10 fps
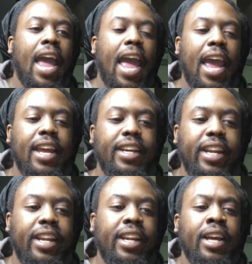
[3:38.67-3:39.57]

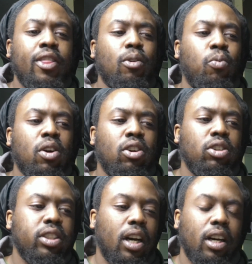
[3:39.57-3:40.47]
ended, the
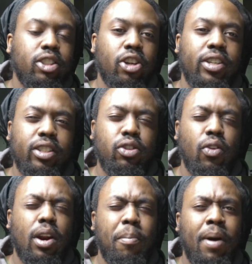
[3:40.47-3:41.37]
world turned into
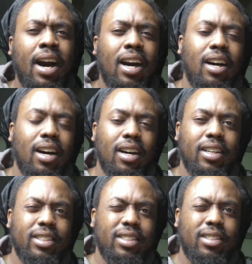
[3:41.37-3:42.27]
an
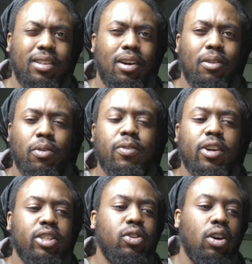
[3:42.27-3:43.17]

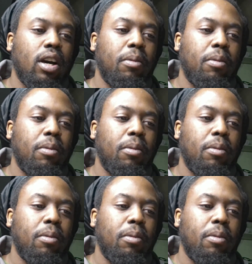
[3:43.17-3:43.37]
reverted to an